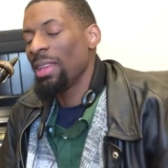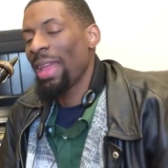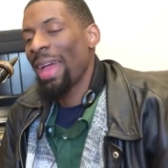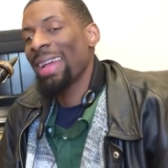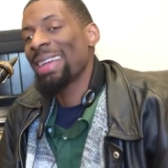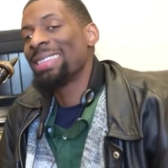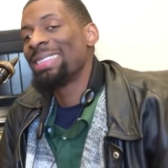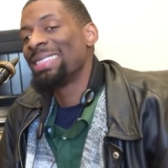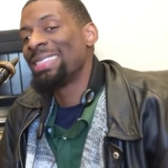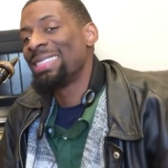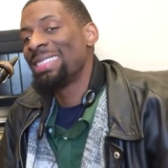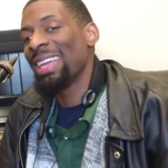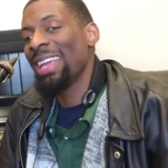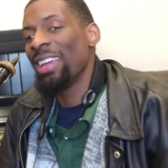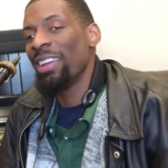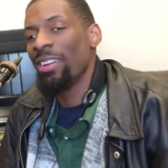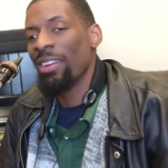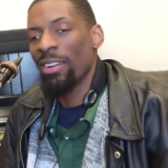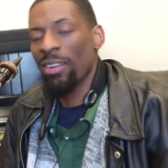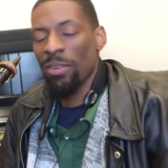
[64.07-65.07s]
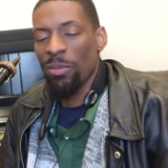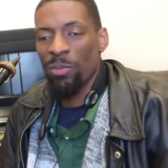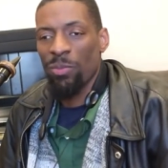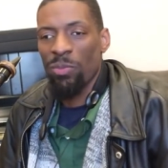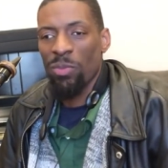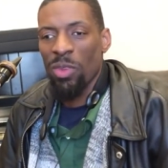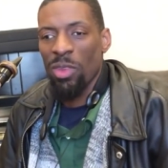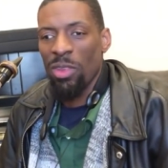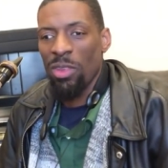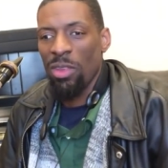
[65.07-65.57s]
like a singer,
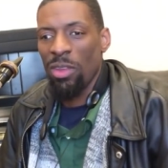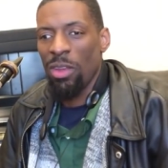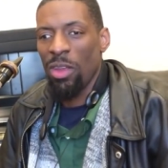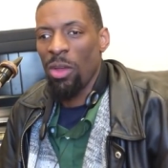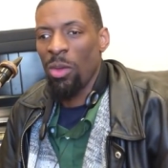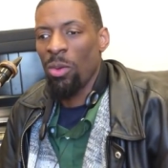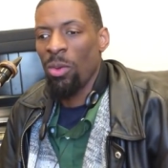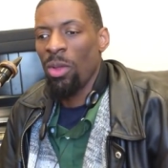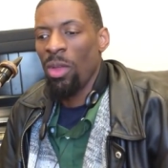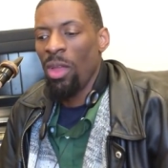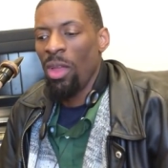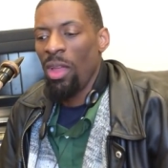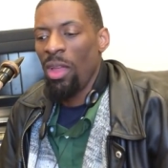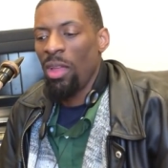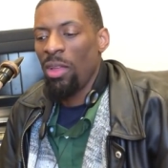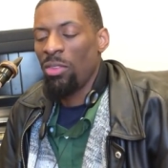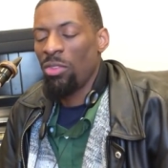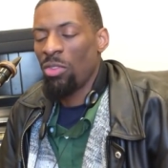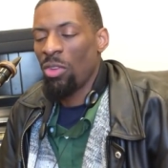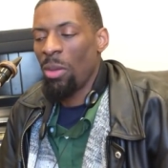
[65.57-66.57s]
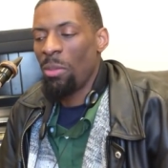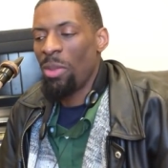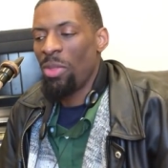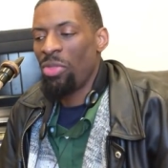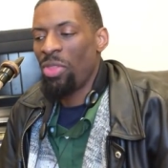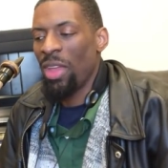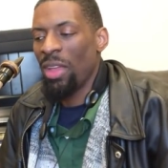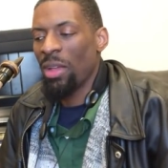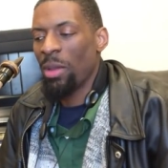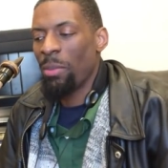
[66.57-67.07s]
you know. And so I'm going
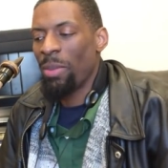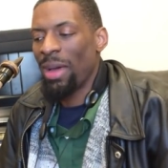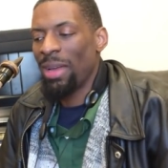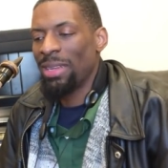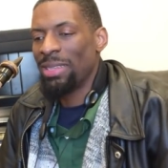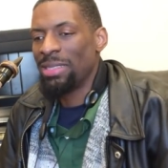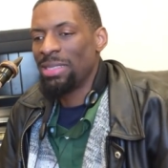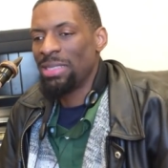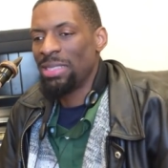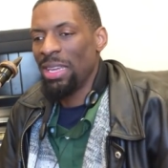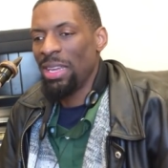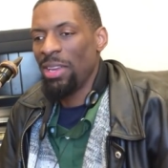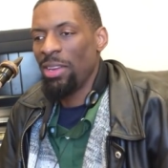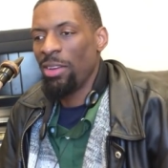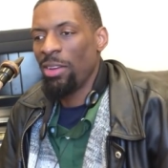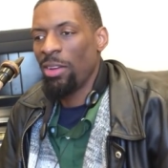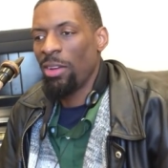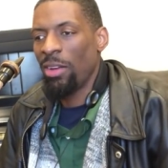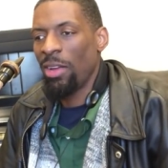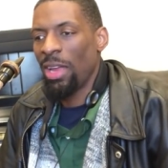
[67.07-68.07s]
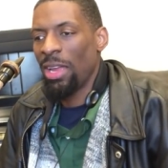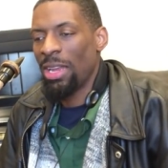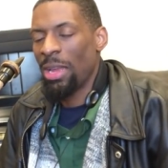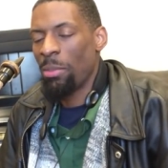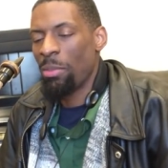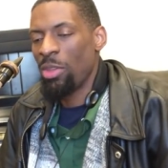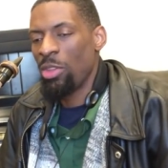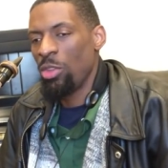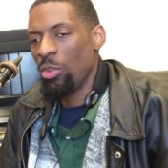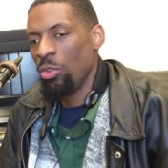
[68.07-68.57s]
to think about a singer, and
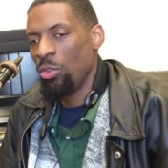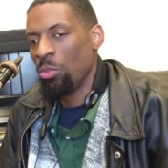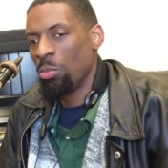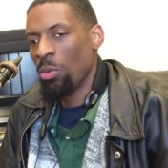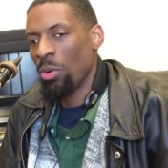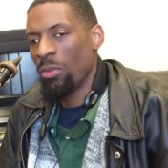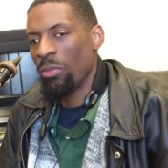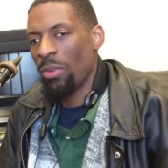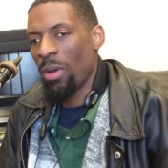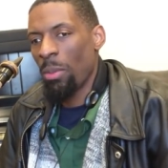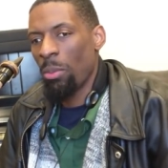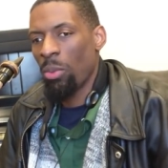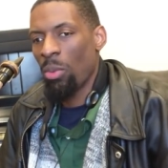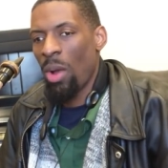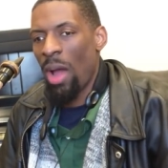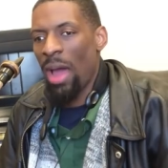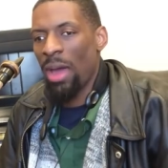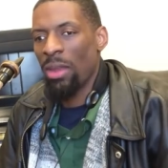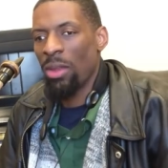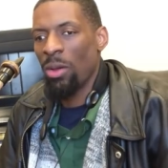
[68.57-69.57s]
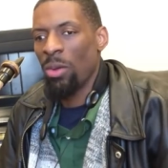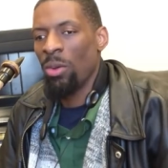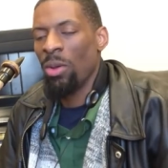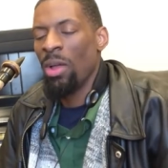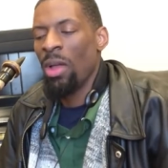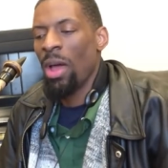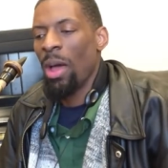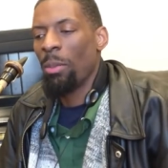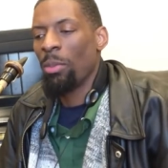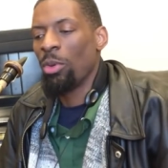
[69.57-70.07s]
I'm going to use more vibrato.
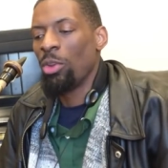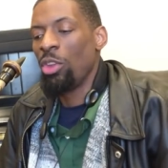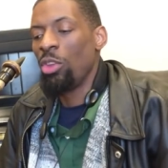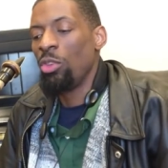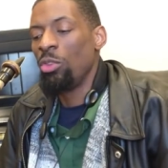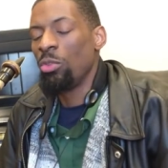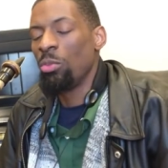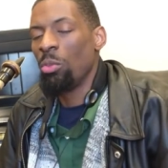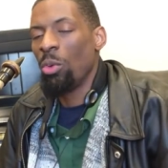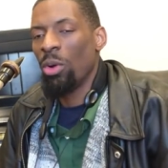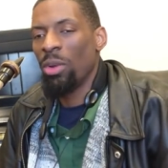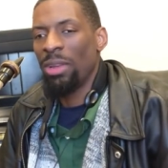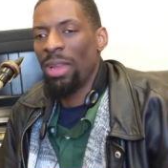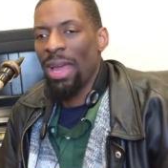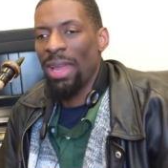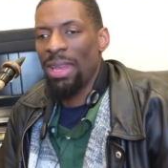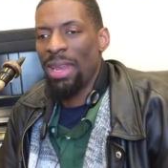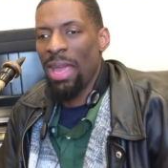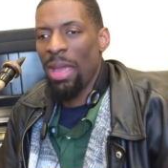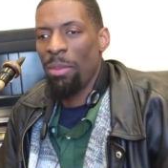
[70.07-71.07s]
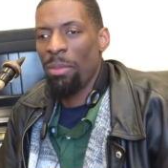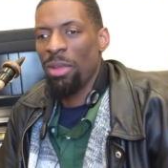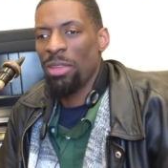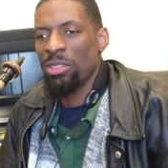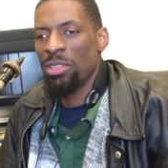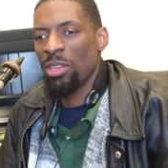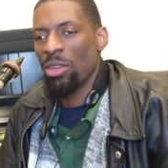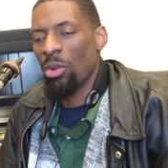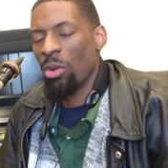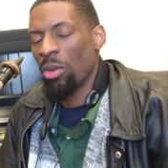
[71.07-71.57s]
I'm going to use more
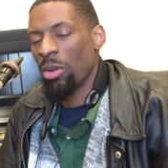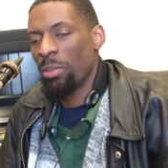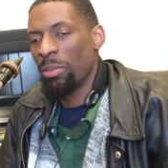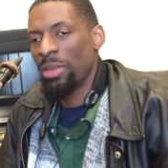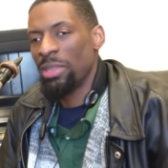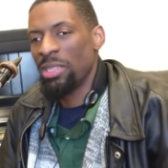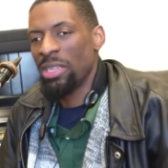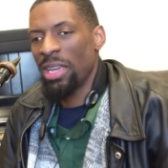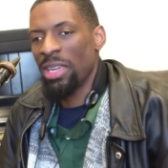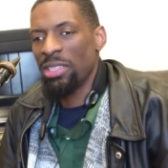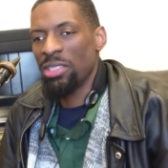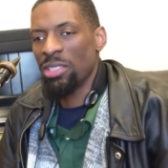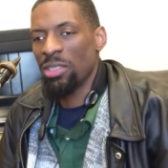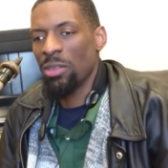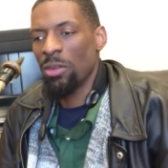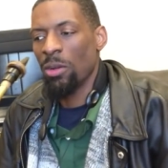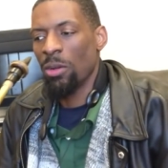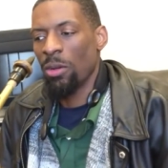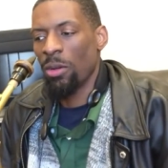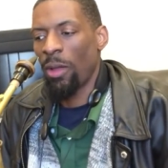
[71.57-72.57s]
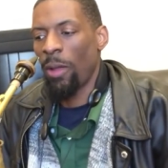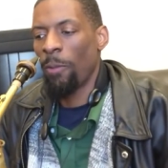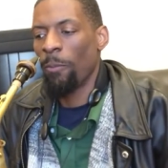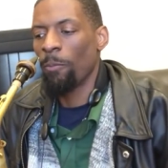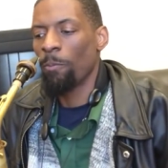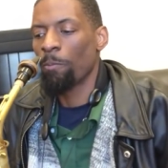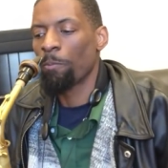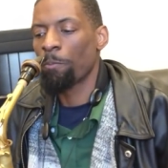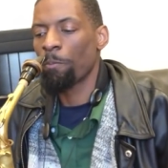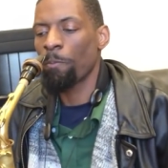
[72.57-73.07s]
dynamics and ornamentation, okay?
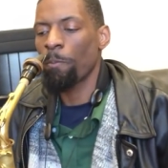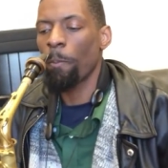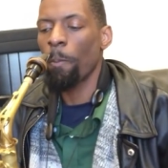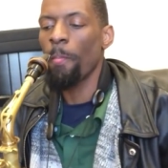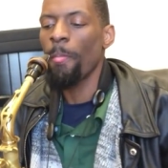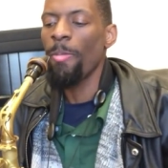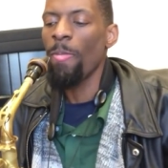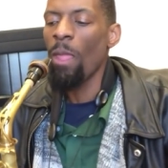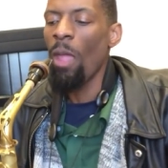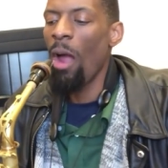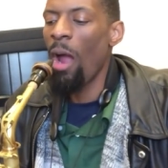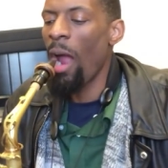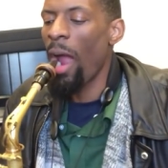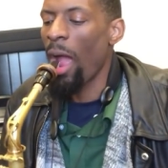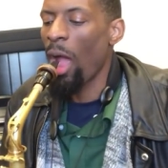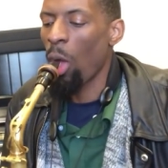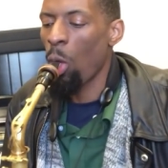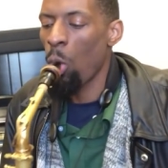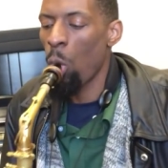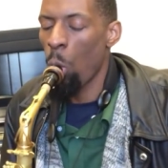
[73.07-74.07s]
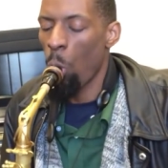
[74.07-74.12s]
All right.